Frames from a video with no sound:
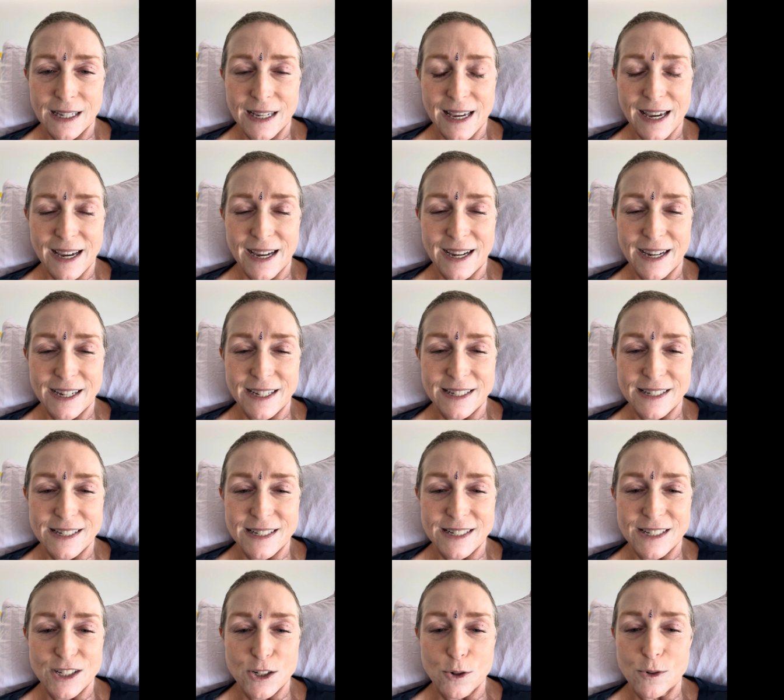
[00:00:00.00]

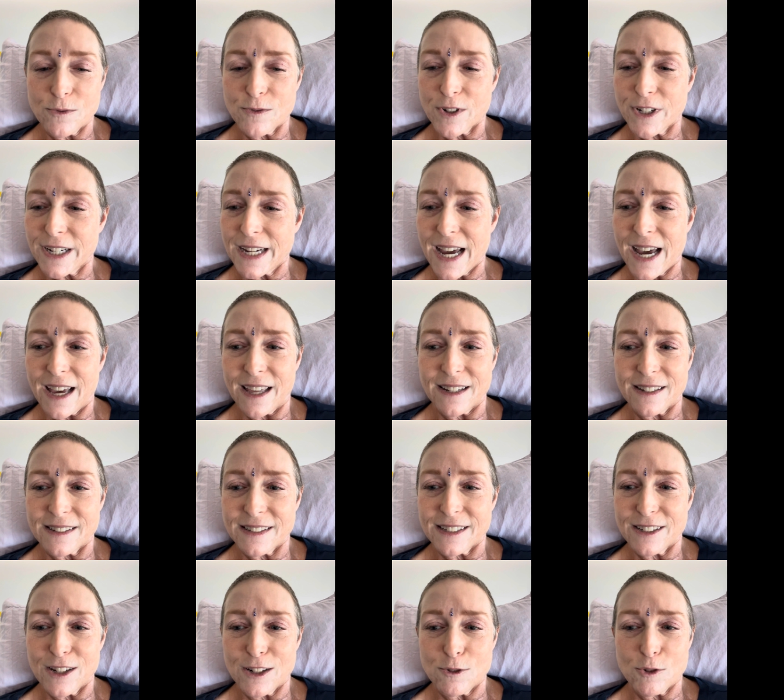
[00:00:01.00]
And don't forget,
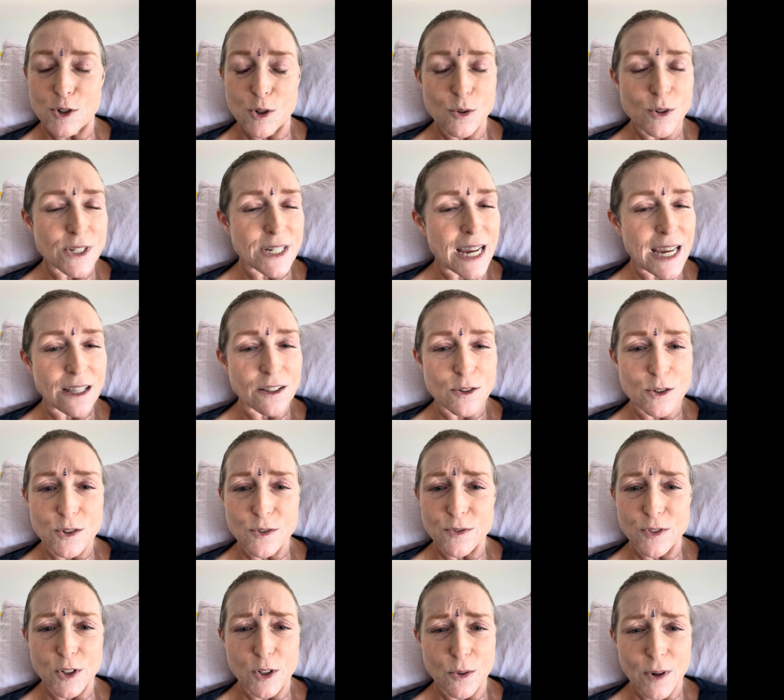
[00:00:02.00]
you know, don't take those
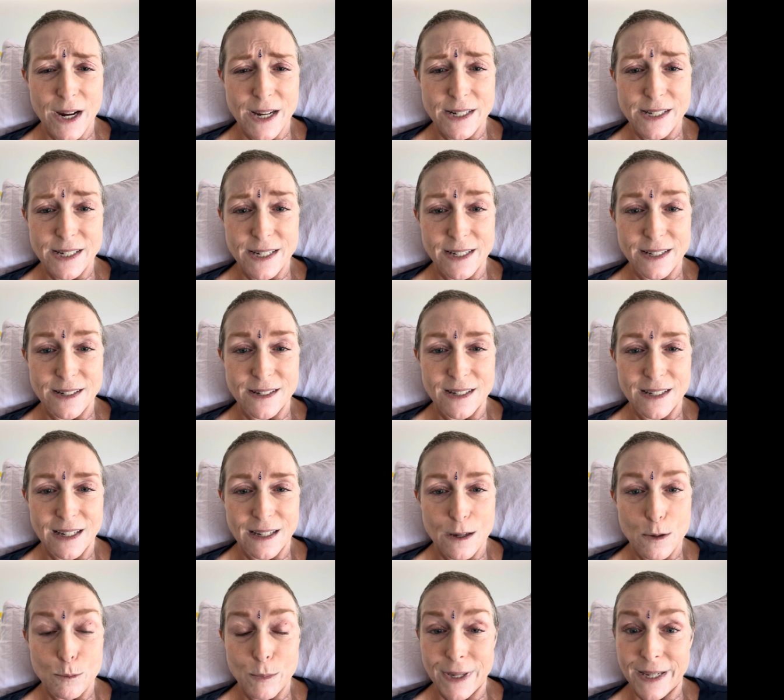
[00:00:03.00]
for granted,
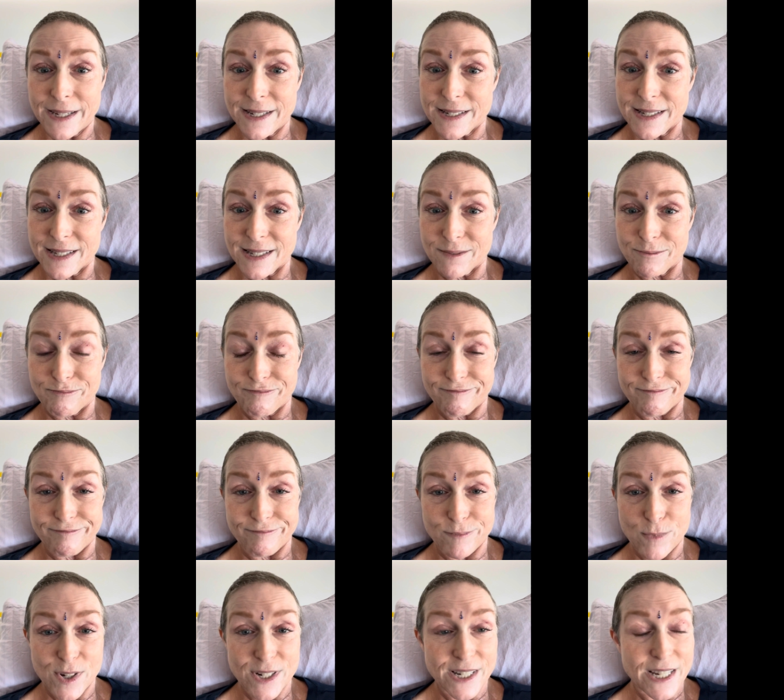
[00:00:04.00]
because
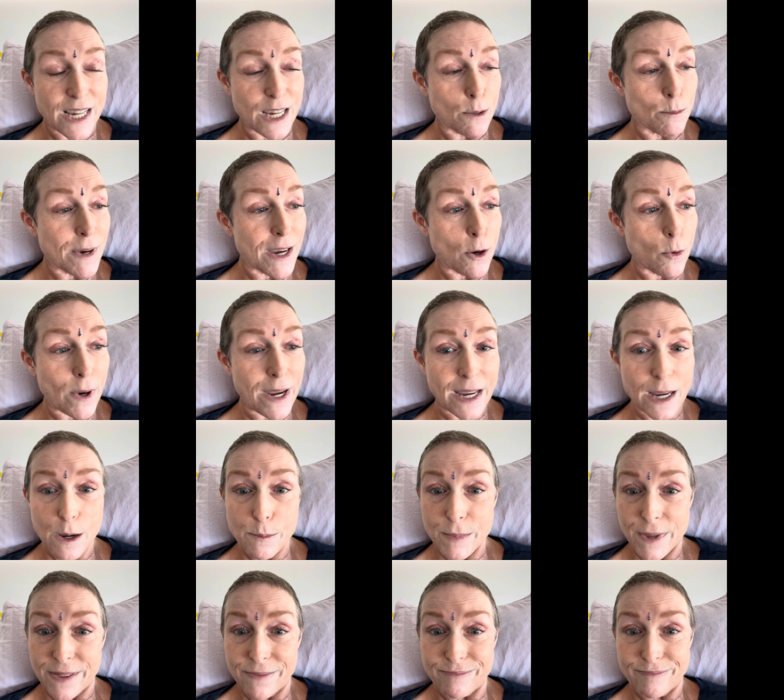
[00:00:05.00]
one day you might wake
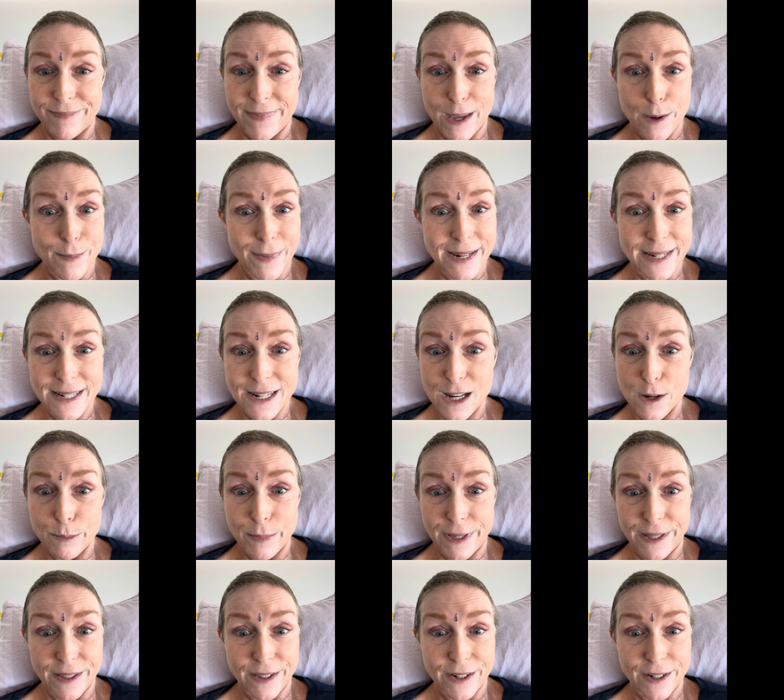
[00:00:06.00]
up and they might not
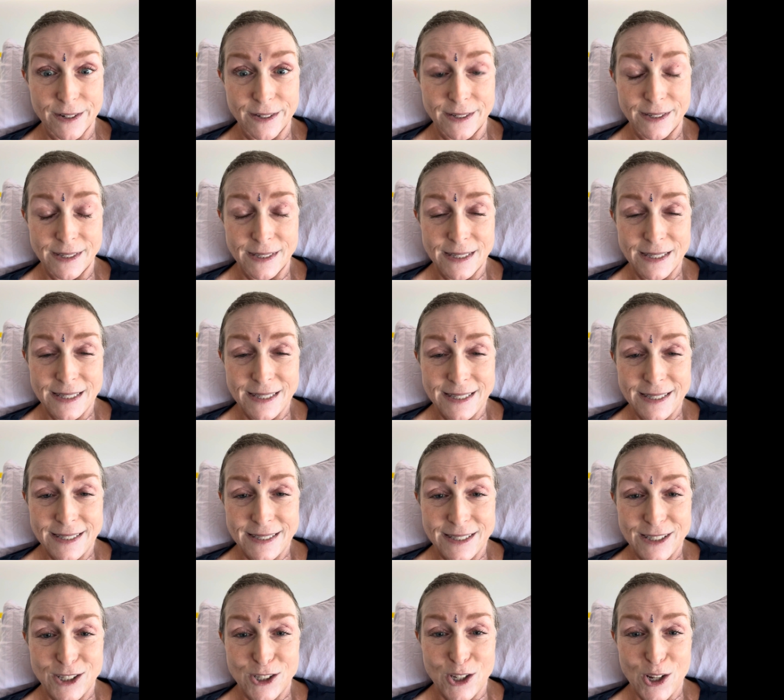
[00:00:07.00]
be there.
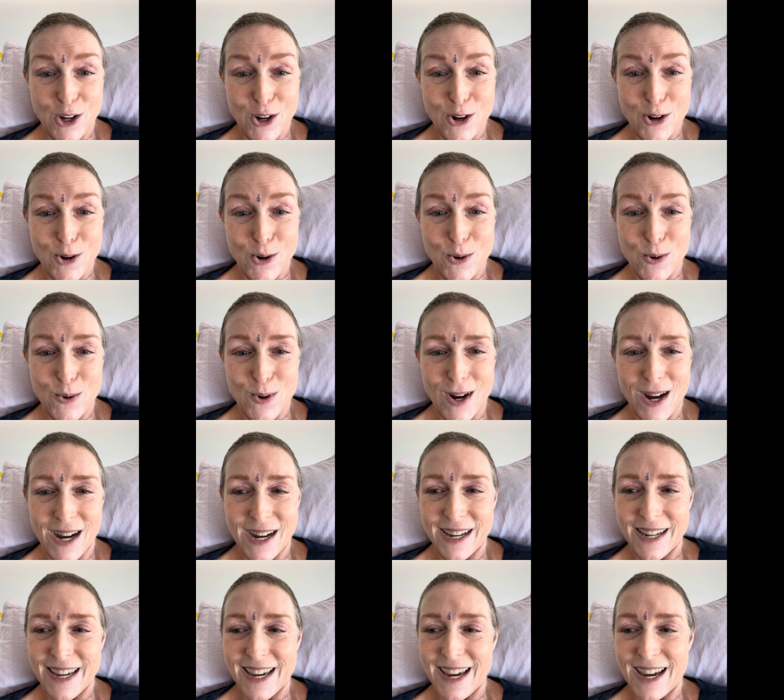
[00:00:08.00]
So
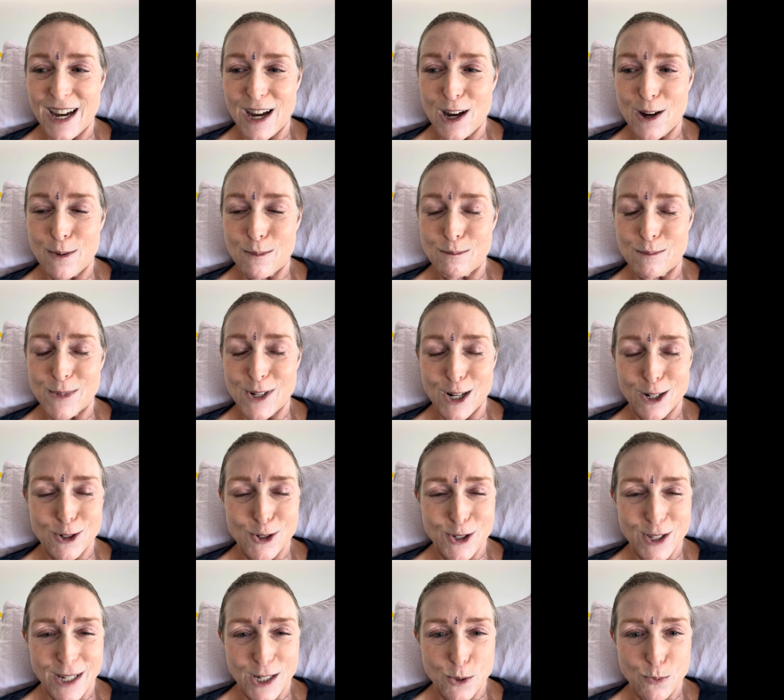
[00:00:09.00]
I am Dr.
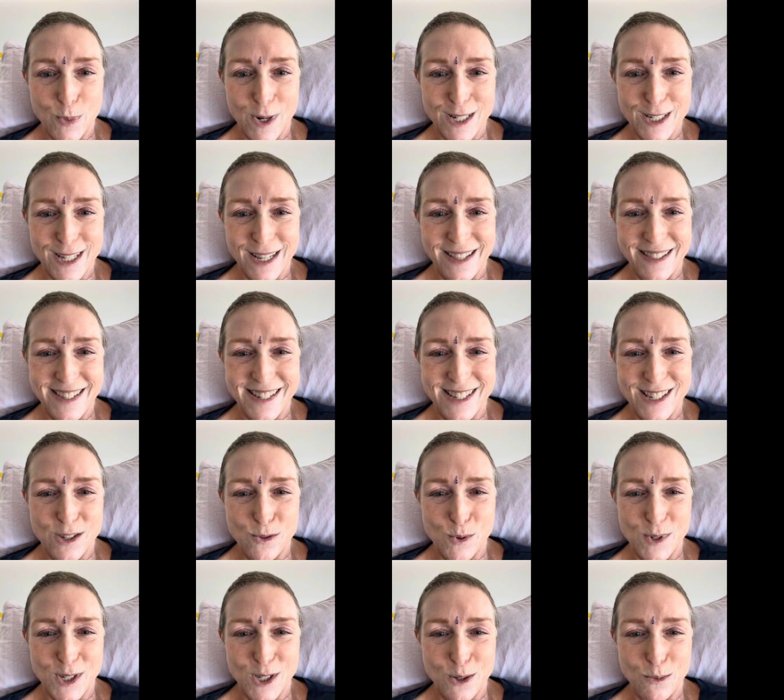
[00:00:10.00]
Sage Breslin. This is
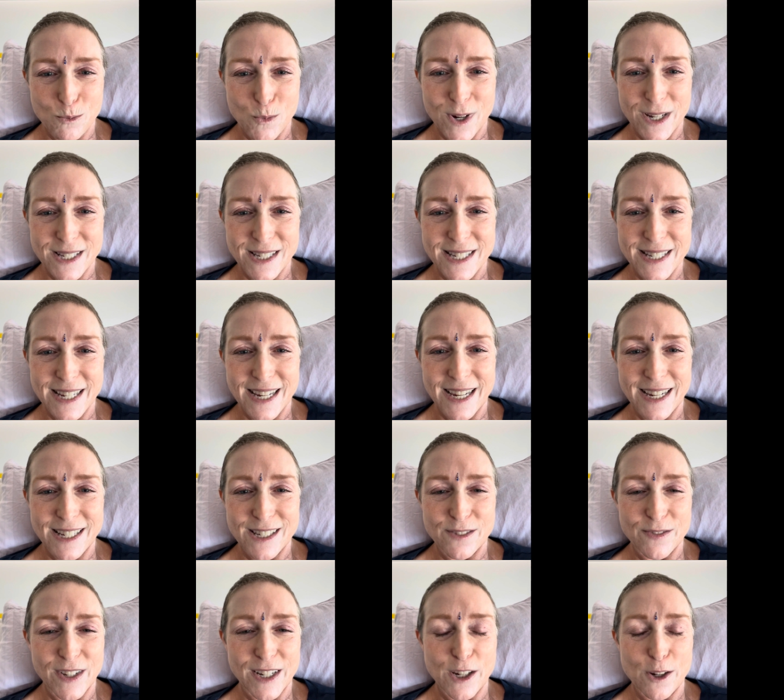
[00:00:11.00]
Wisdom
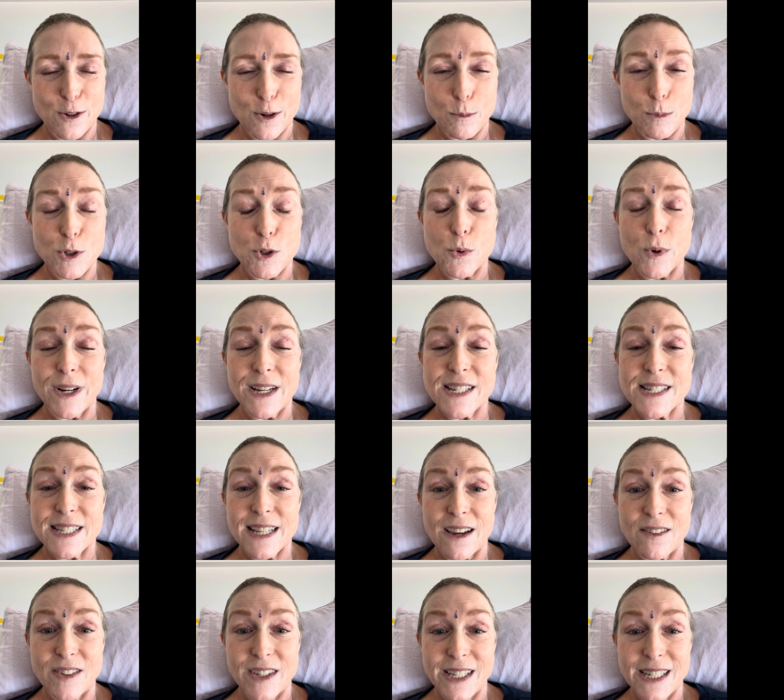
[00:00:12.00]
Wednesdays, video number
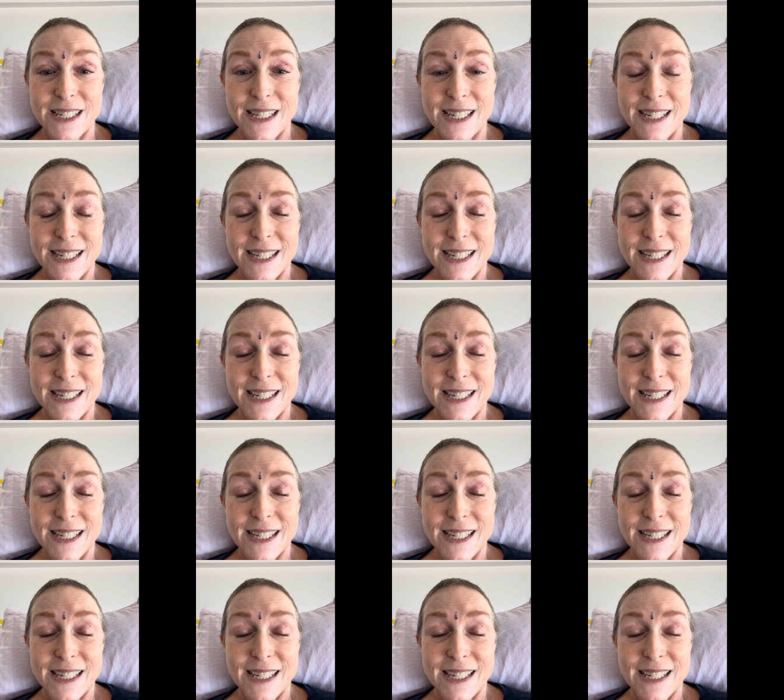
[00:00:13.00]
27.